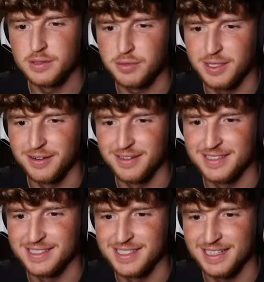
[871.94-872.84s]
this is really hard.
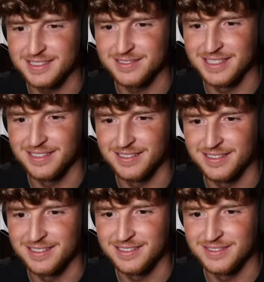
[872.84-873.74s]
This is actually really
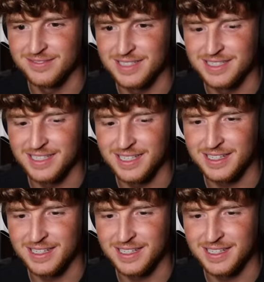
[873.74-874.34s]
hard, dude. What the